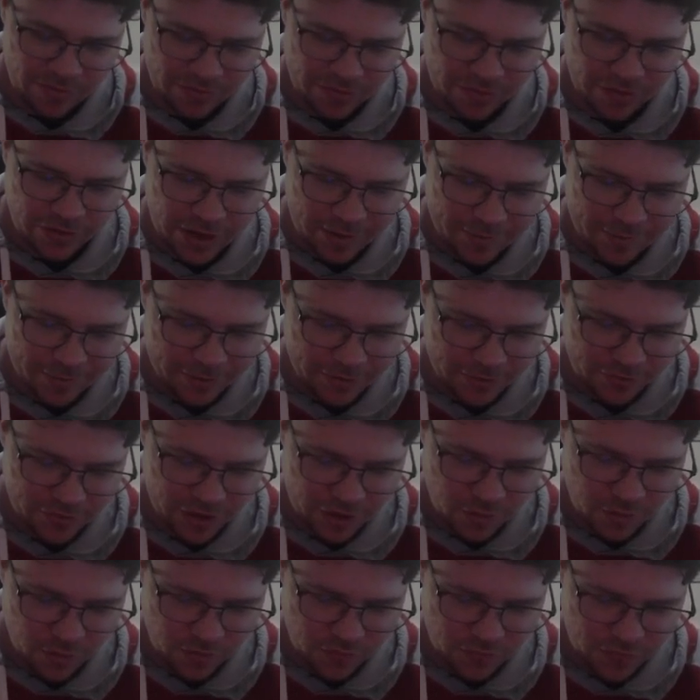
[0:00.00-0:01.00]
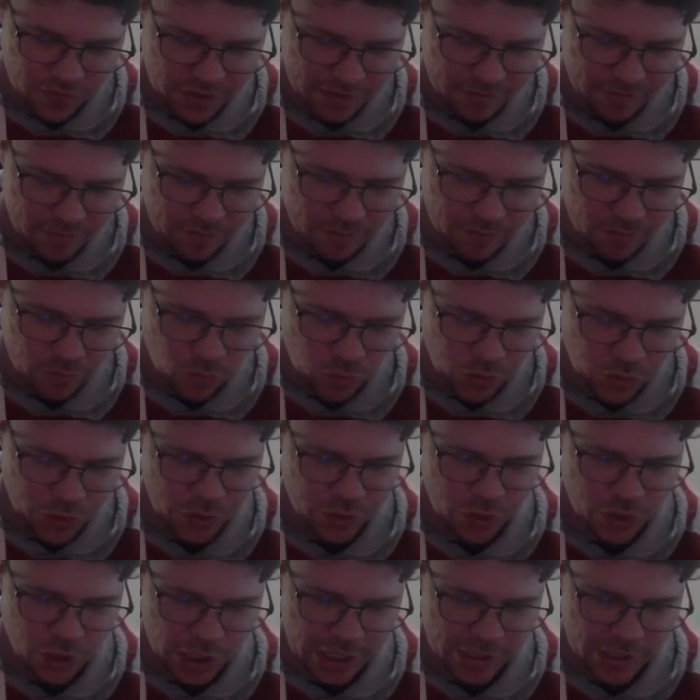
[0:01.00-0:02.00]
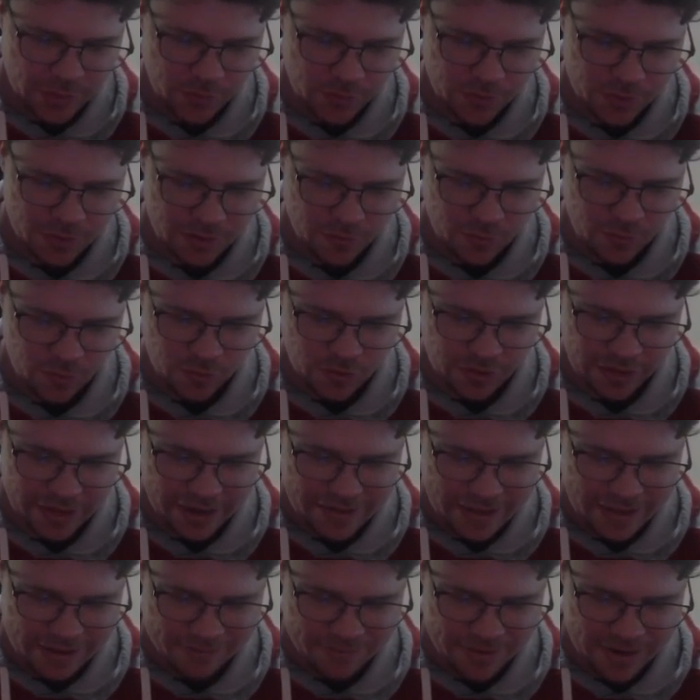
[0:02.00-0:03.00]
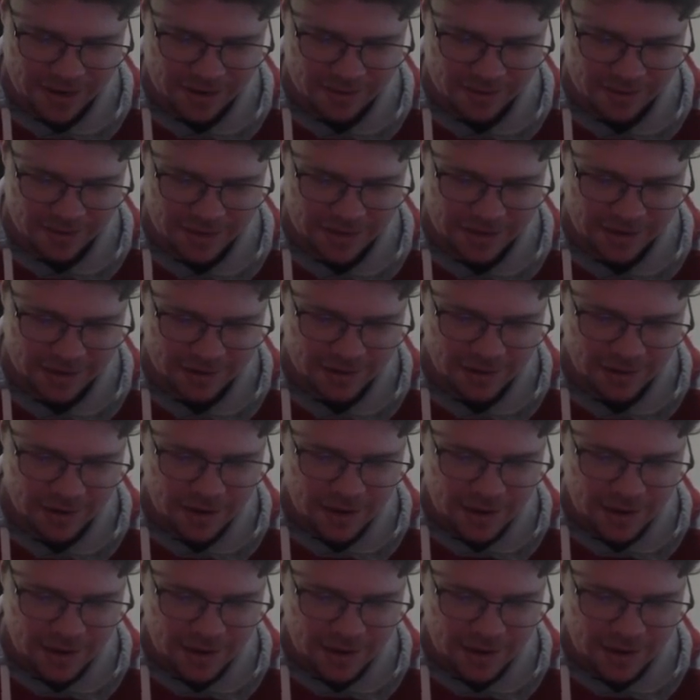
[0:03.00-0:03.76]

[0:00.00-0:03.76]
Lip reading: So a couple of struggles for them, more than Collingwood. We'll see how that pans out.